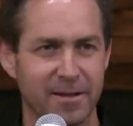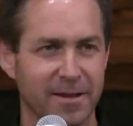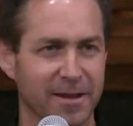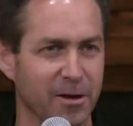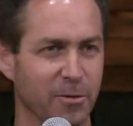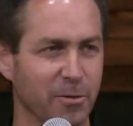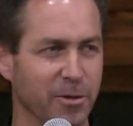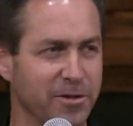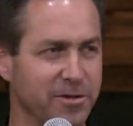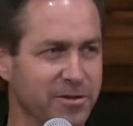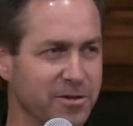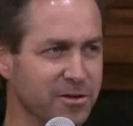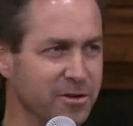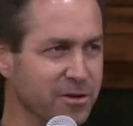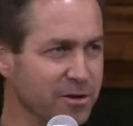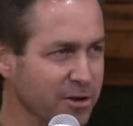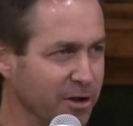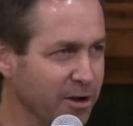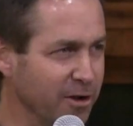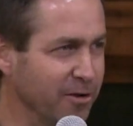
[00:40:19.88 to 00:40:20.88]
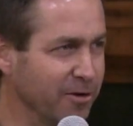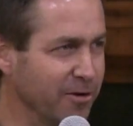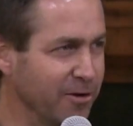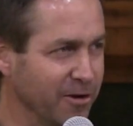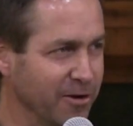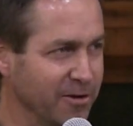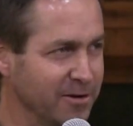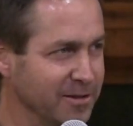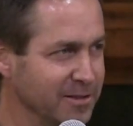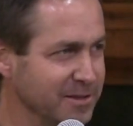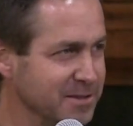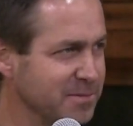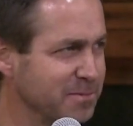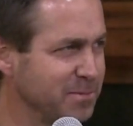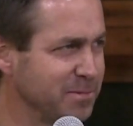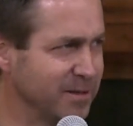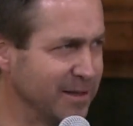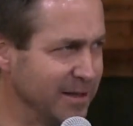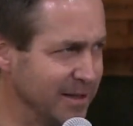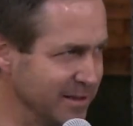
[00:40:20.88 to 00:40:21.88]
And I want you to know God is
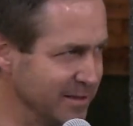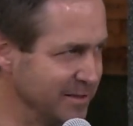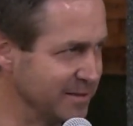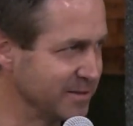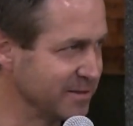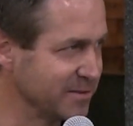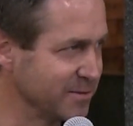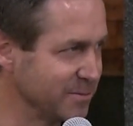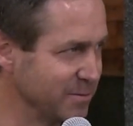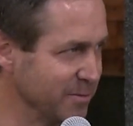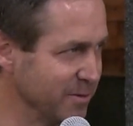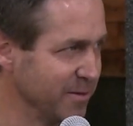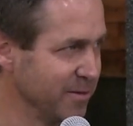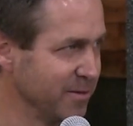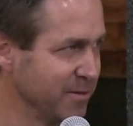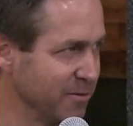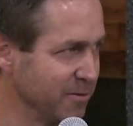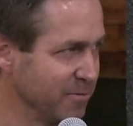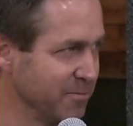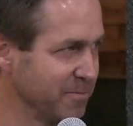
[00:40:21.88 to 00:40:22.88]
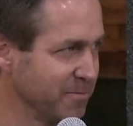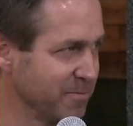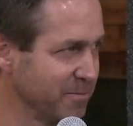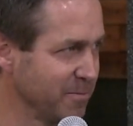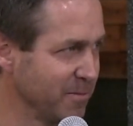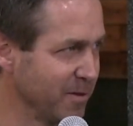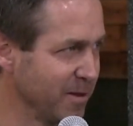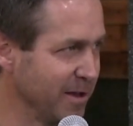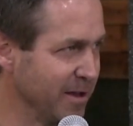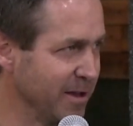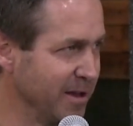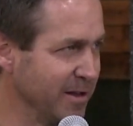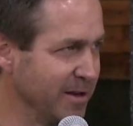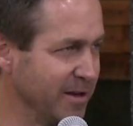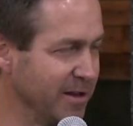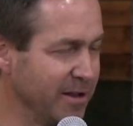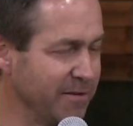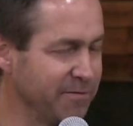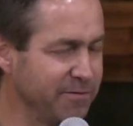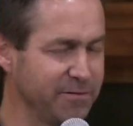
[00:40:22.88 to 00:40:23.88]
pleased with you.
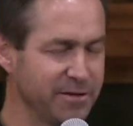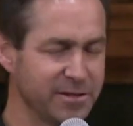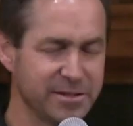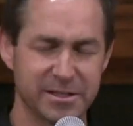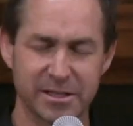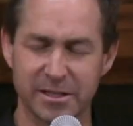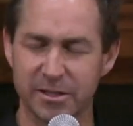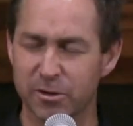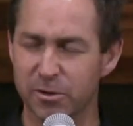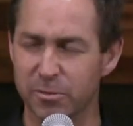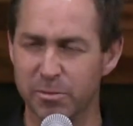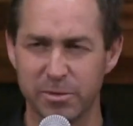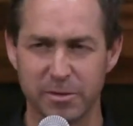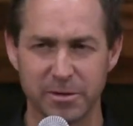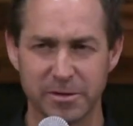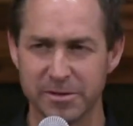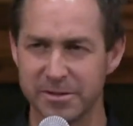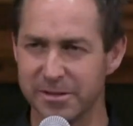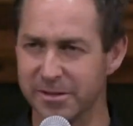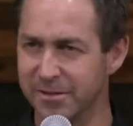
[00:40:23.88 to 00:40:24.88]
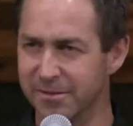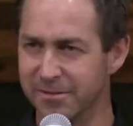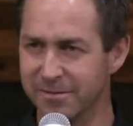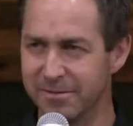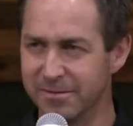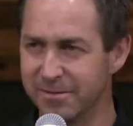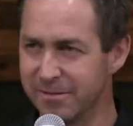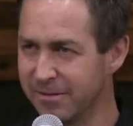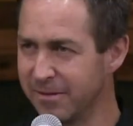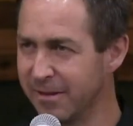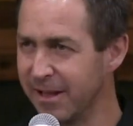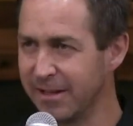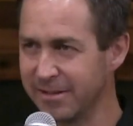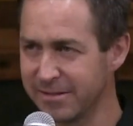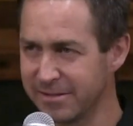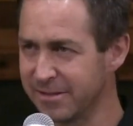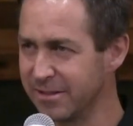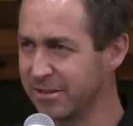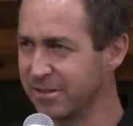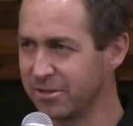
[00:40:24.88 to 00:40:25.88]
And every single person,
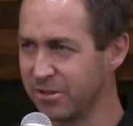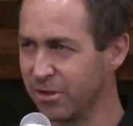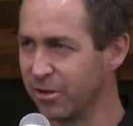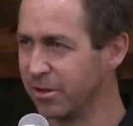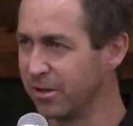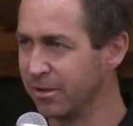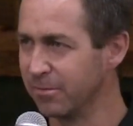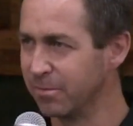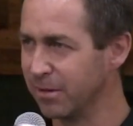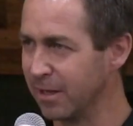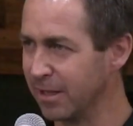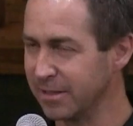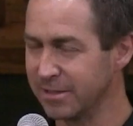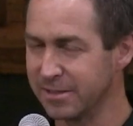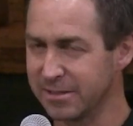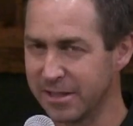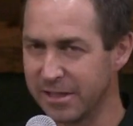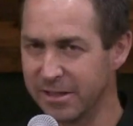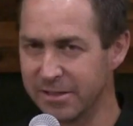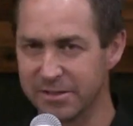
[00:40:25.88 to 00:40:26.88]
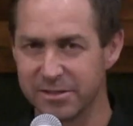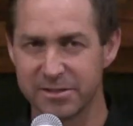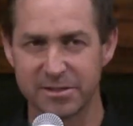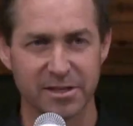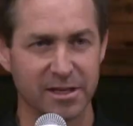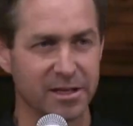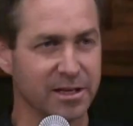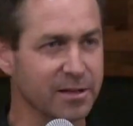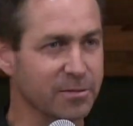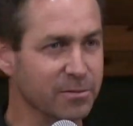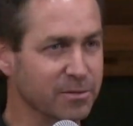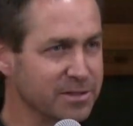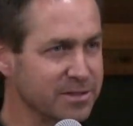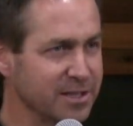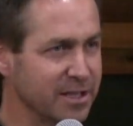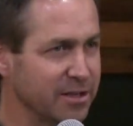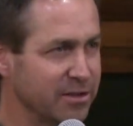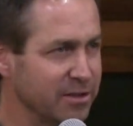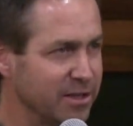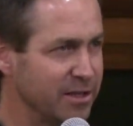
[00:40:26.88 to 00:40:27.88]
that's the starting place. As Chélene was
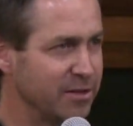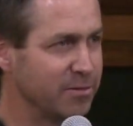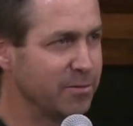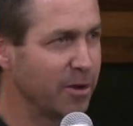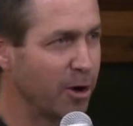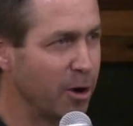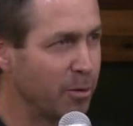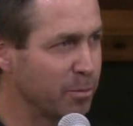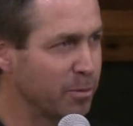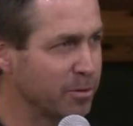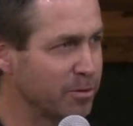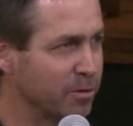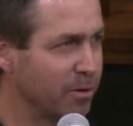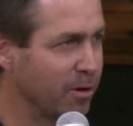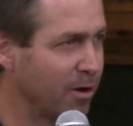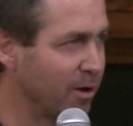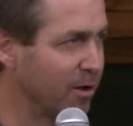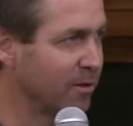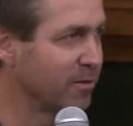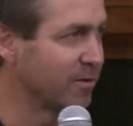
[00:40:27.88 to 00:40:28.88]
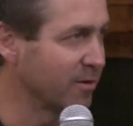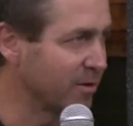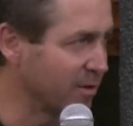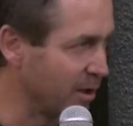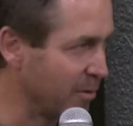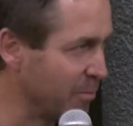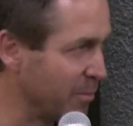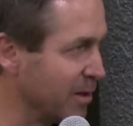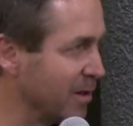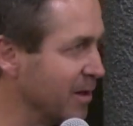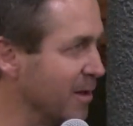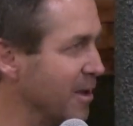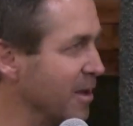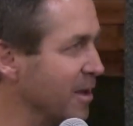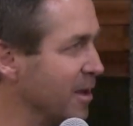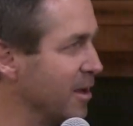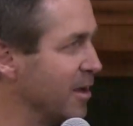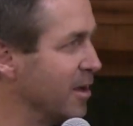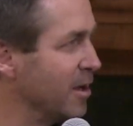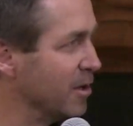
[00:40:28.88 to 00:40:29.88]
saying, you need to open your heart to come and
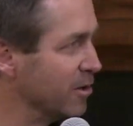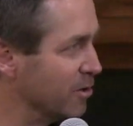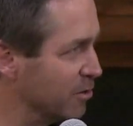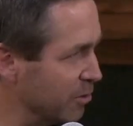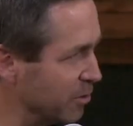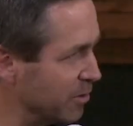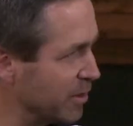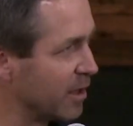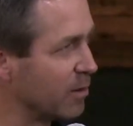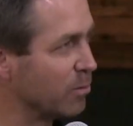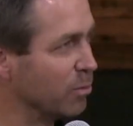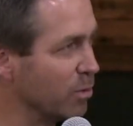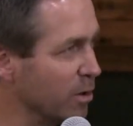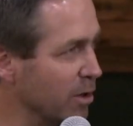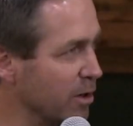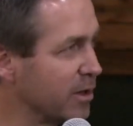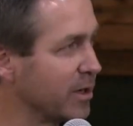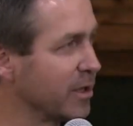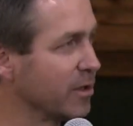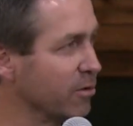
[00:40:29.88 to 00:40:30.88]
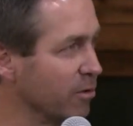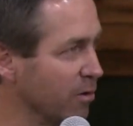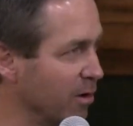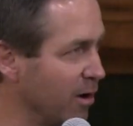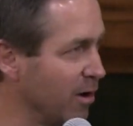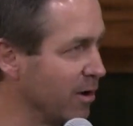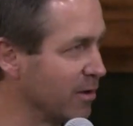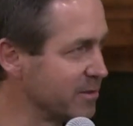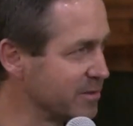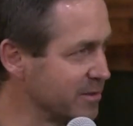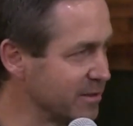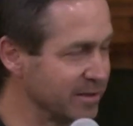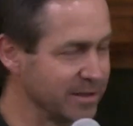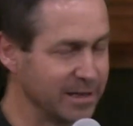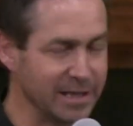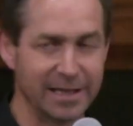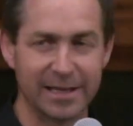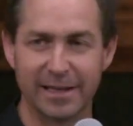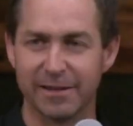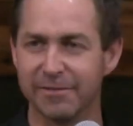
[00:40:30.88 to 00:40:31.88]
do that work in your heart so
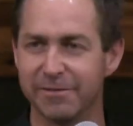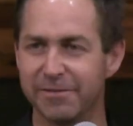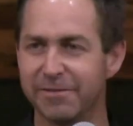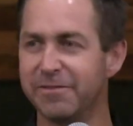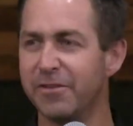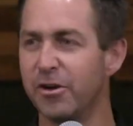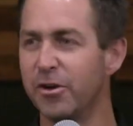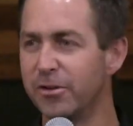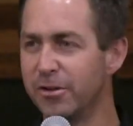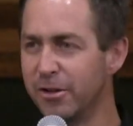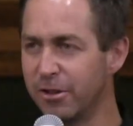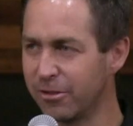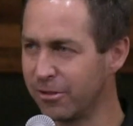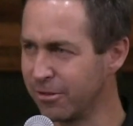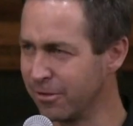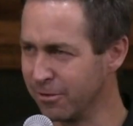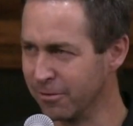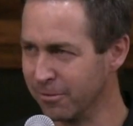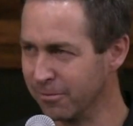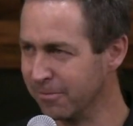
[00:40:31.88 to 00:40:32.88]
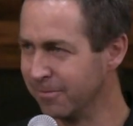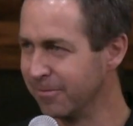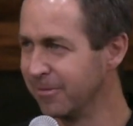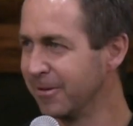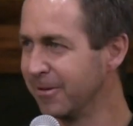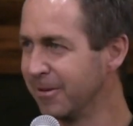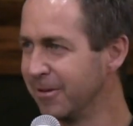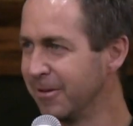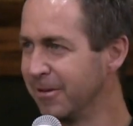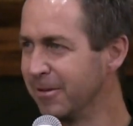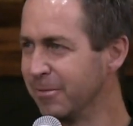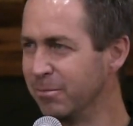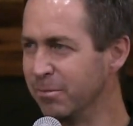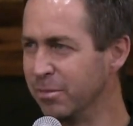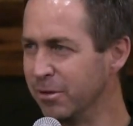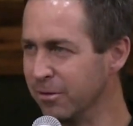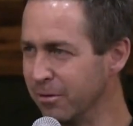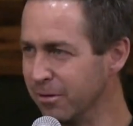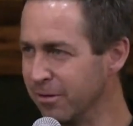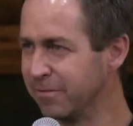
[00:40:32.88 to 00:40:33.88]
that He can furnish you
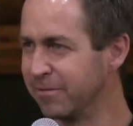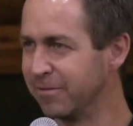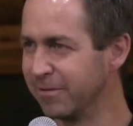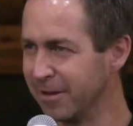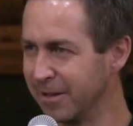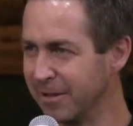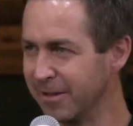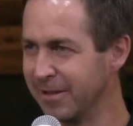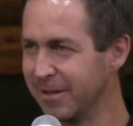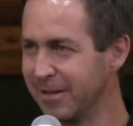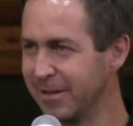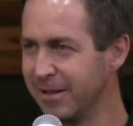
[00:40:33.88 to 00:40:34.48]
beautifully.